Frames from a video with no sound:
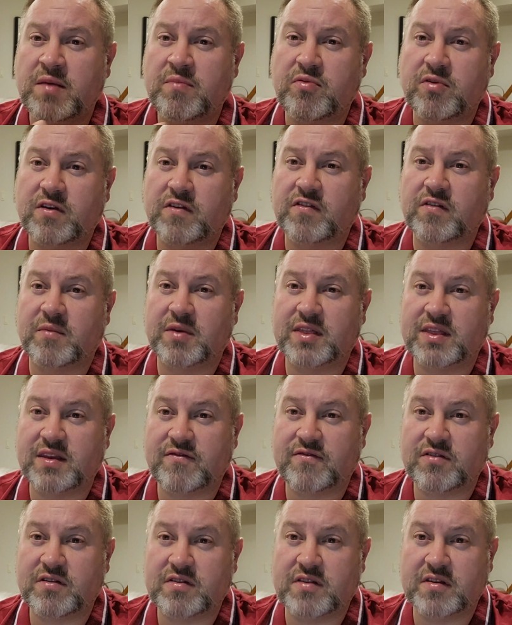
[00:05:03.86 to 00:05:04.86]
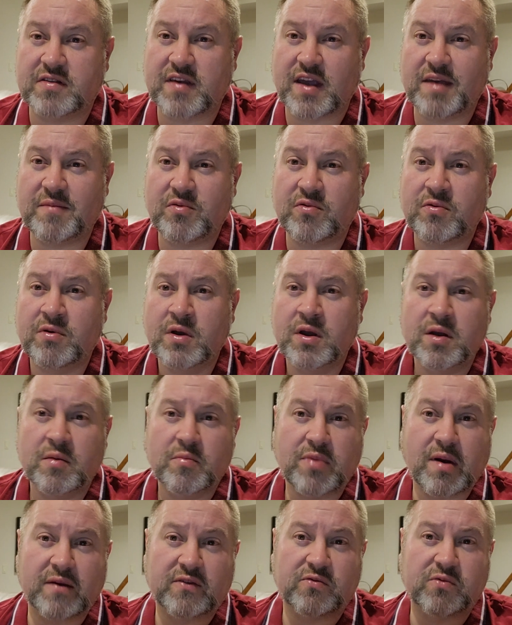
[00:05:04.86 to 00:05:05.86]
brings something different to the table?
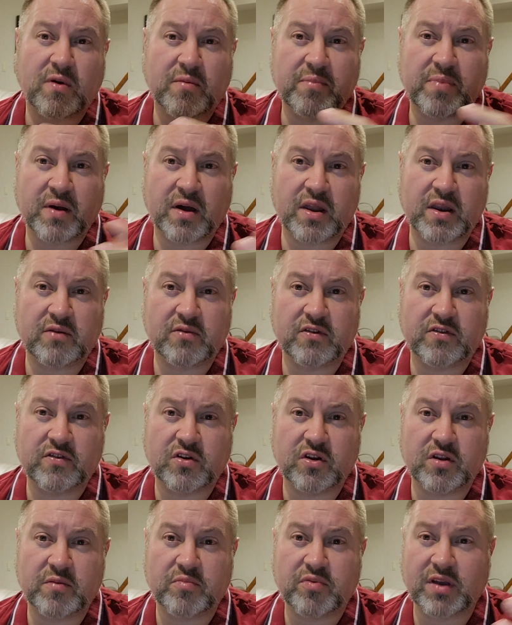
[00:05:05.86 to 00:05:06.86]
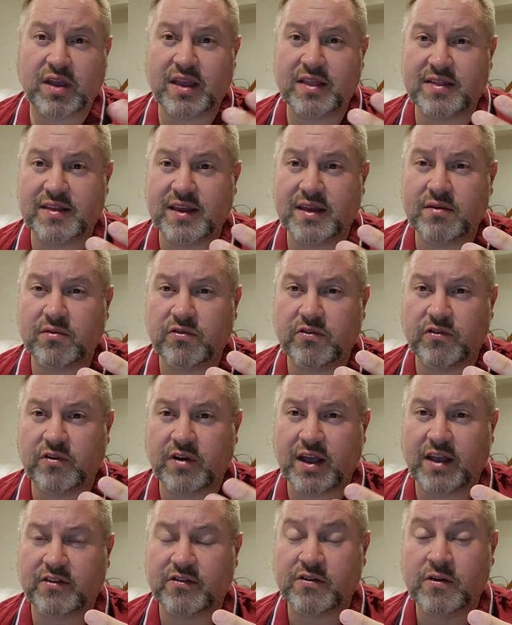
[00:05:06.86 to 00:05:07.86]
Perhaps one partner is good at bringing deals or
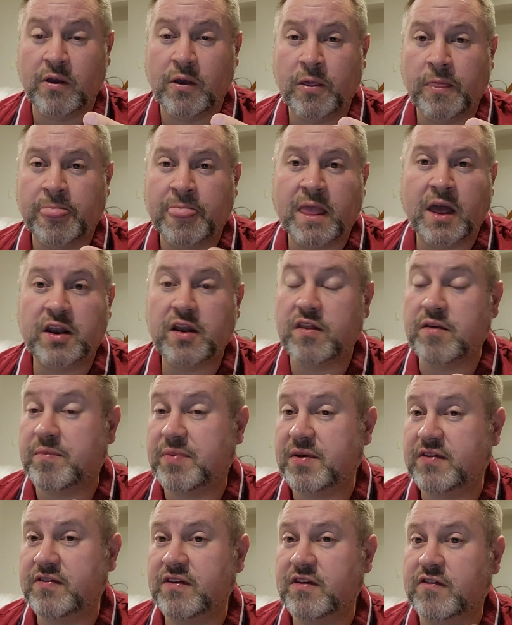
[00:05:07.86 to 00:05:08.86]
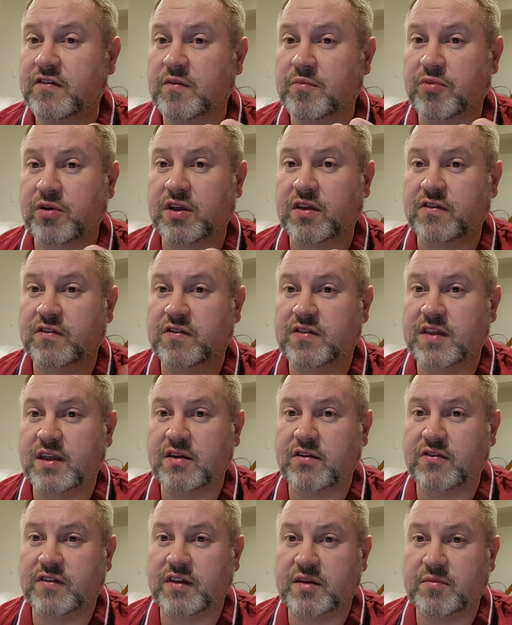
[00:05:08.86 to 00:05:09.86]
has another business that brings
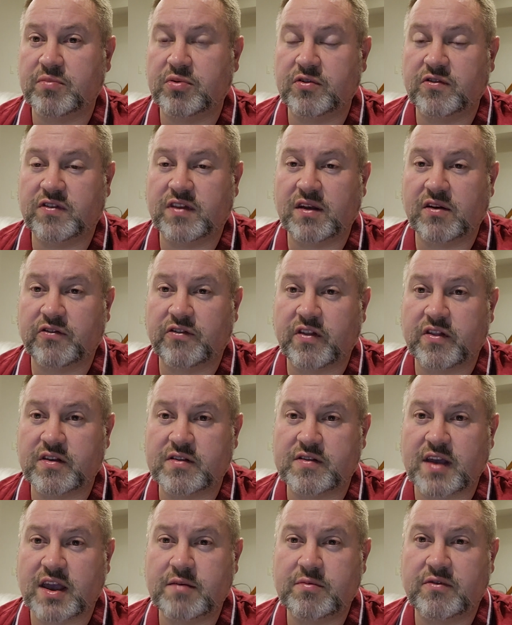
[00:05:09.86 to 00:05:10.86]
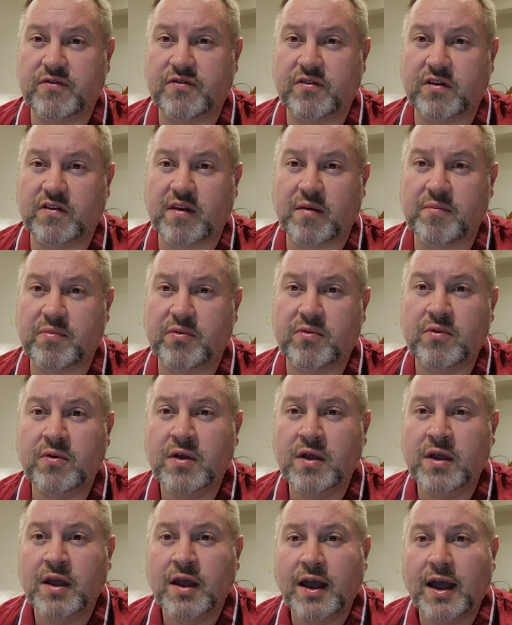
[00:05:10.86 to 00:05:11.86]
deals in and puts deals on the table, for example,
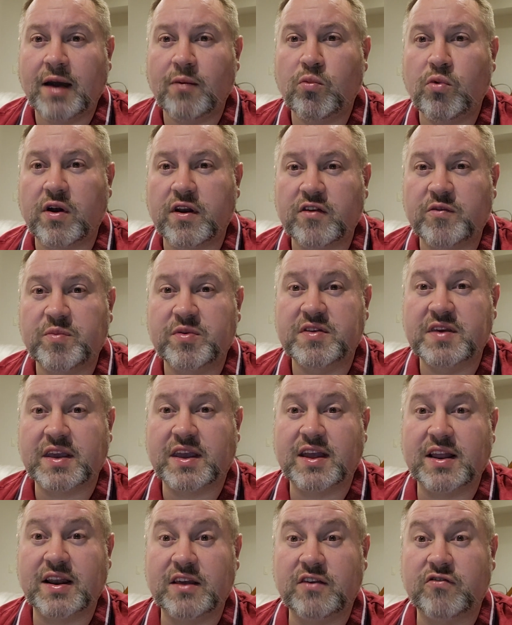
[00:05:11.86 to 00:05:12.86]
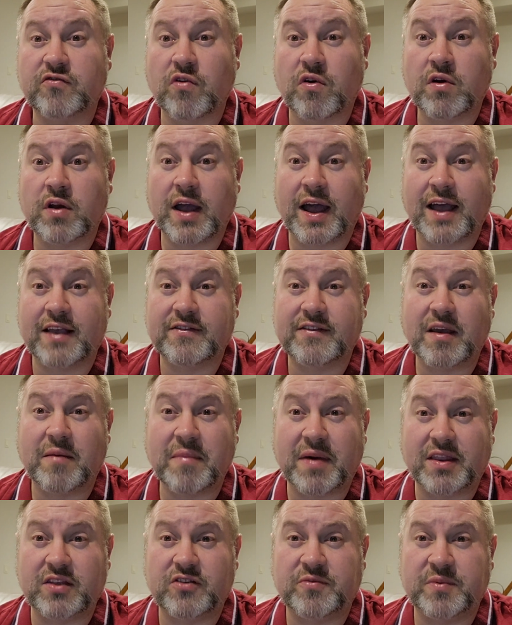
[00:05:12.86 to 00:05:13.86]
and one is particularly strong at asset
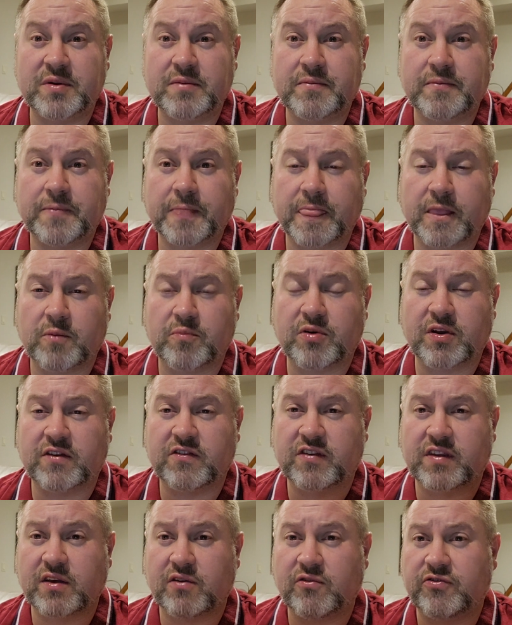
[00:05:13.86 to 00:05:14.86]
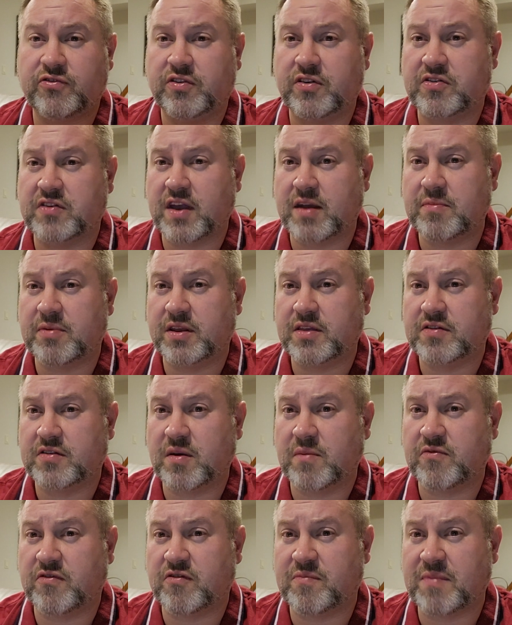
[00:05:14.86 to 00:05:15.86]
management and brings skills to the table in
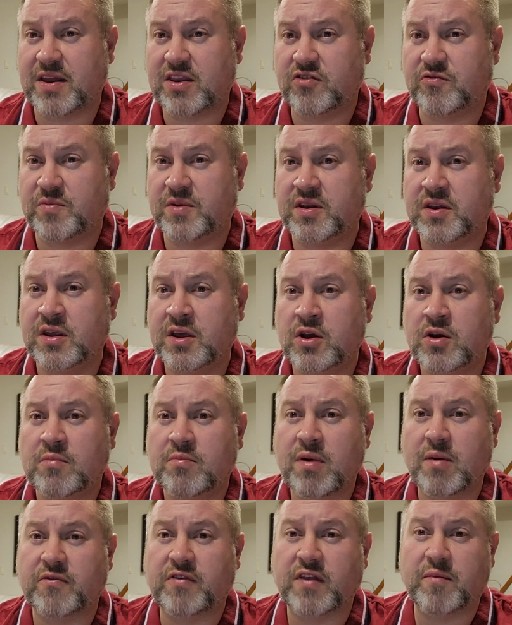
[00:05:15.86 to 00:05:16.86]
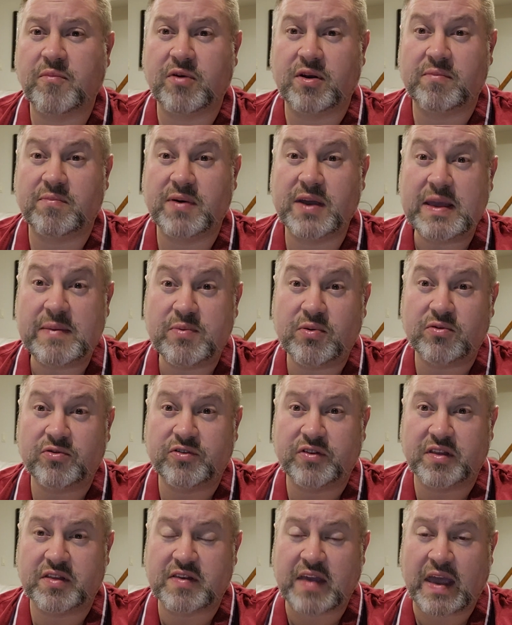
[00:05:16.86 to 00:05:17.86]
terms of management. Perhaps they bring people
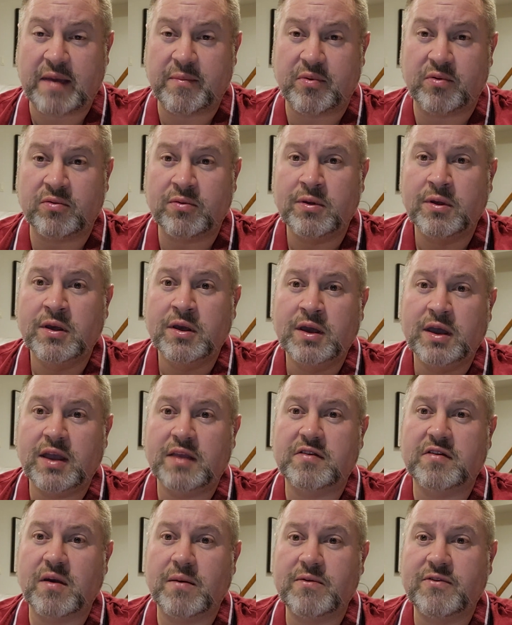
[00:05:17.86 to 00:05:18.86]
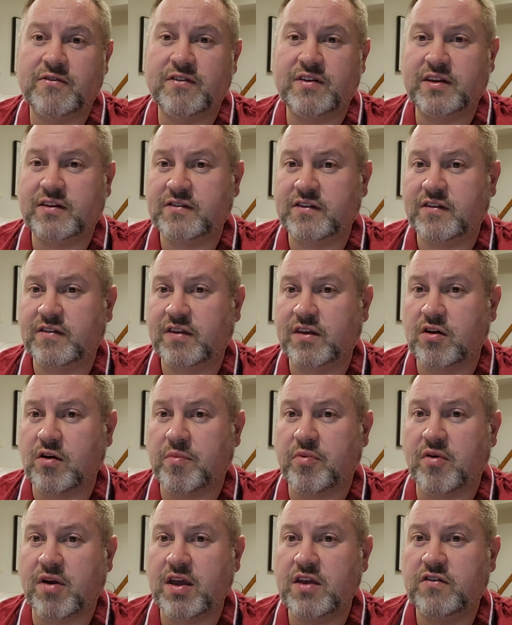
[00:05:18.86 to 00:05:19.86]
to the table in terms of an existing
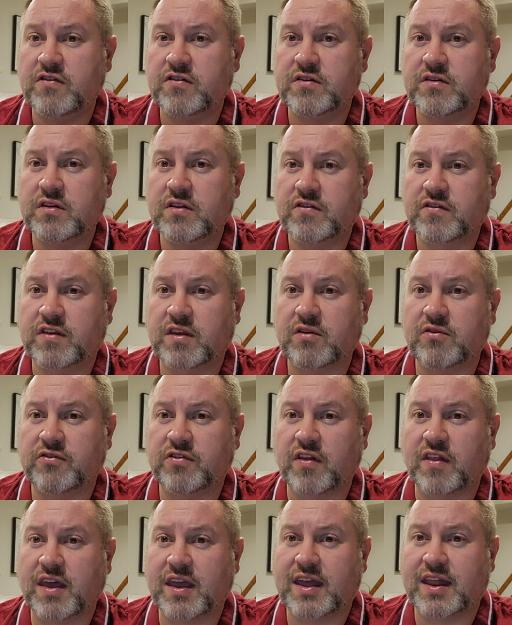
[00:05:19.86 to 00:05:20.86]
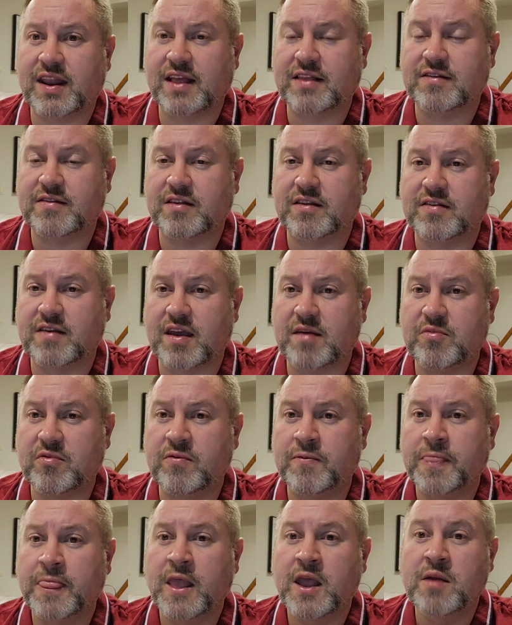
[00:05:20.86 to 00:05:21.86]
operation and skills that they can add to the
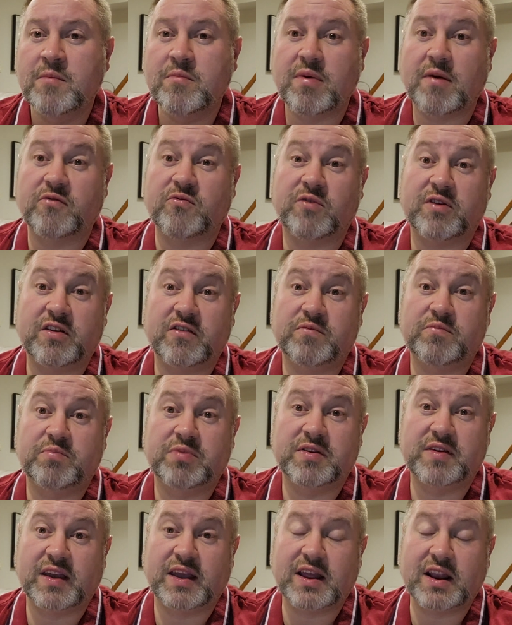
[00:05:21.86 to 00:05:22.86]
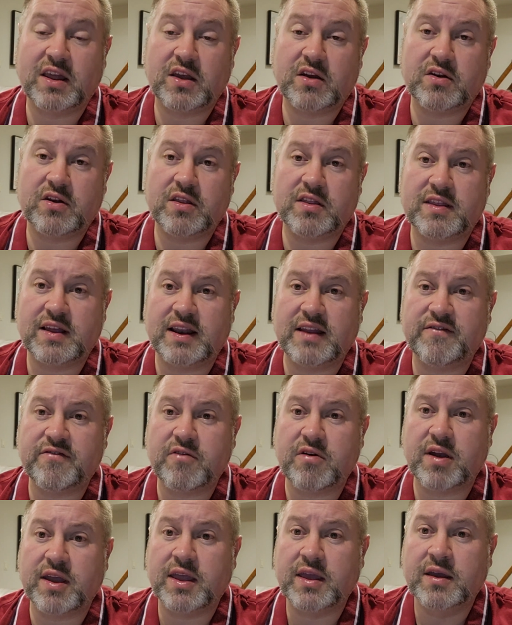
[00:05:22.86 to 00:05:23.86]
table. Perhaps one is particularly good at
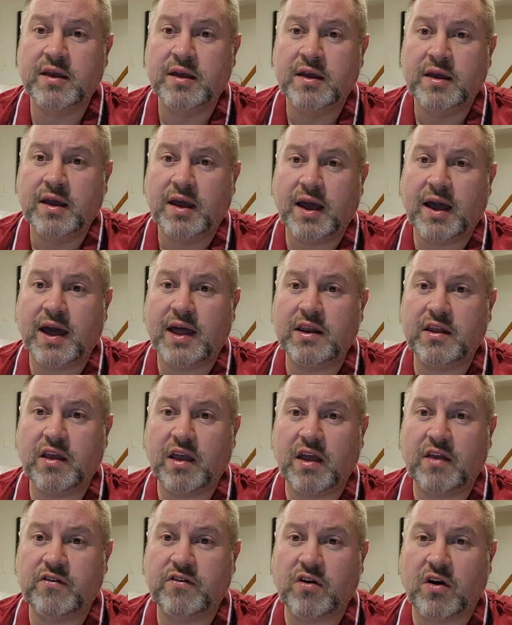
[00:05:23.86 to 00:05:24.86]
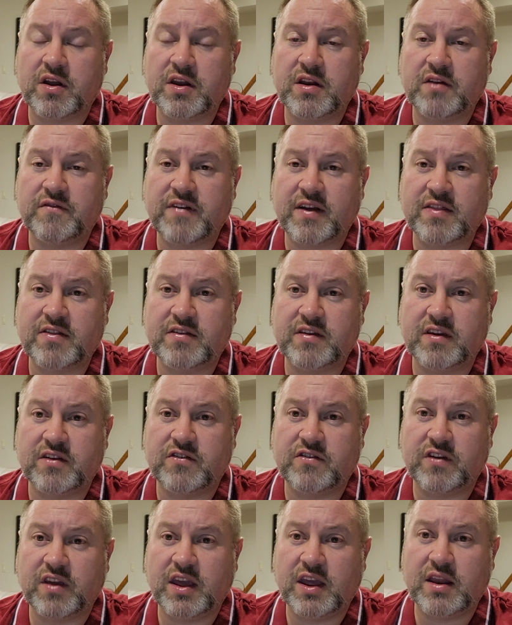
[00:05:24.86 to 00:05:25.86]
delivery and it has got an
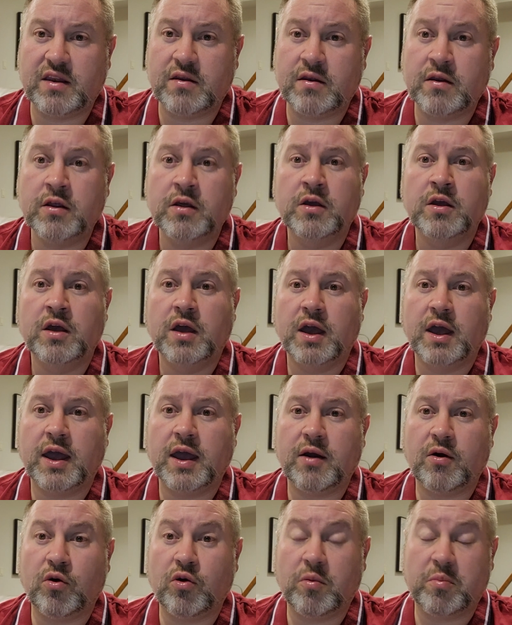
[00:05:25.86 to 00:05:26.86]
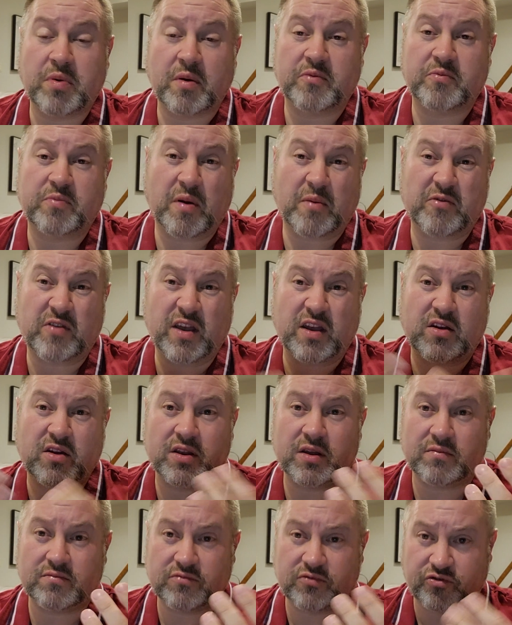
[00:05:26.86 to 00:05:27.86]
advantage in, or perhaps they're good
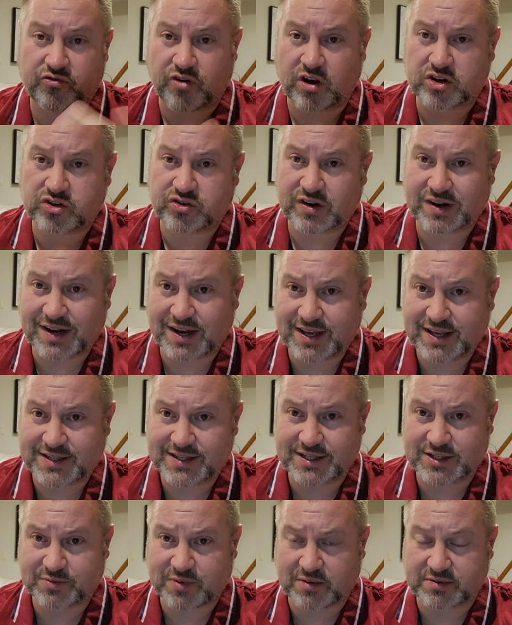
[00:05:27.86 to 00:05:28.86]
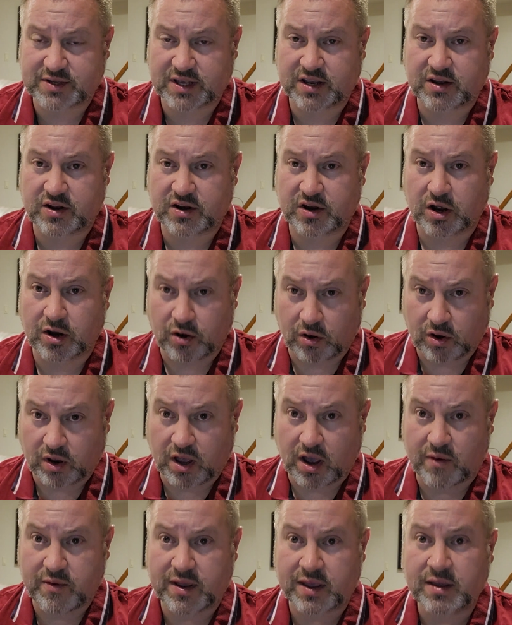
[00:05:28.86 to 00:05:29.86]
at structuring leases, perhaps they're good at an
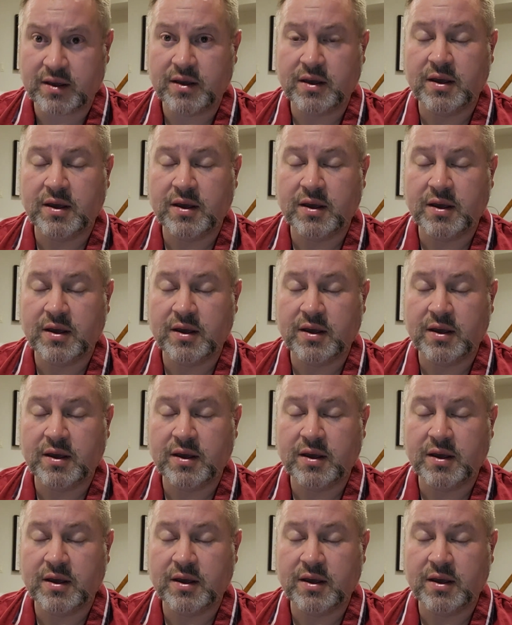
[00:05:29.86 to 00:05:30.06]
ongoing